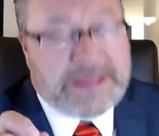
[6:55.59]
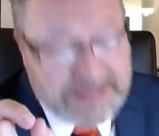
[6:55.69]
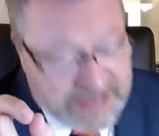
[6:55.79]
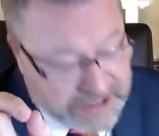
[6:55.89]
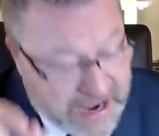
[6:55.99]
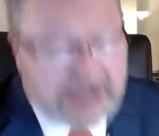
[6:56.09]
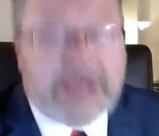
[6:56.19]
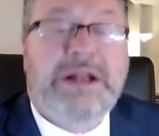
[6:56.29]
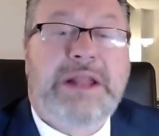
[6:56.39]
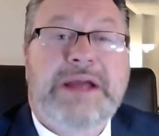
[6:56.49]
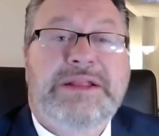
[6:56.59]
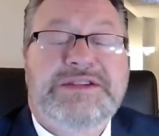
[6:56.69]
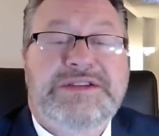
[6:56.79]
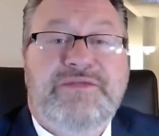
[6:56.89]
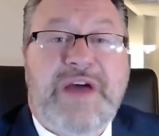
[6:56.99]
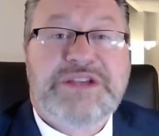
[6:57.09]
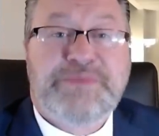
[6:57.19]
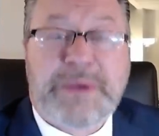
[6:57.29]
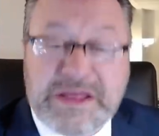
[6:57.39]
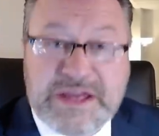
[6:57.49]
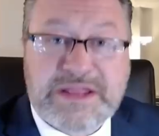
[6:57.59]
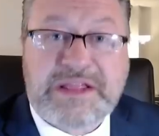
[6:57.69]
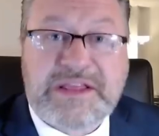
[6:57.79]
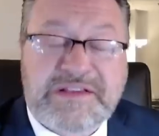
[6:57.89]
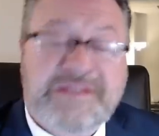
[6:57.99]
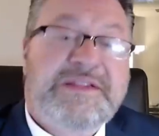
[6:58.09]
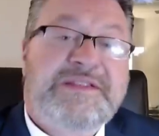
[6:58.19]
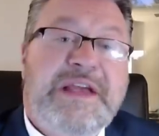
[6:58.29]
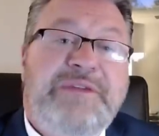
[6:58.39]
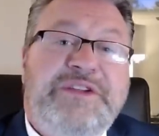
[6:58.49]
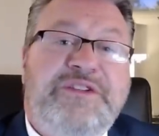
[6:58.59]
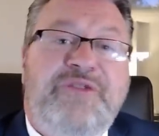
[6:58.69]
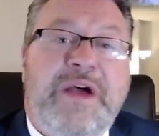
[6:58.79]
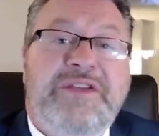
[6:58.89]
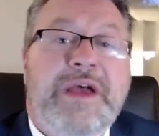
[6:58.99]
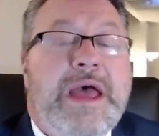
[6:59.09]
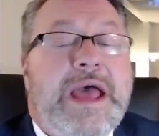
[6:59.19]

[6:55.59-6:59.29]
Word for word: You're not going to like this advice, but I think that this is the safest advice.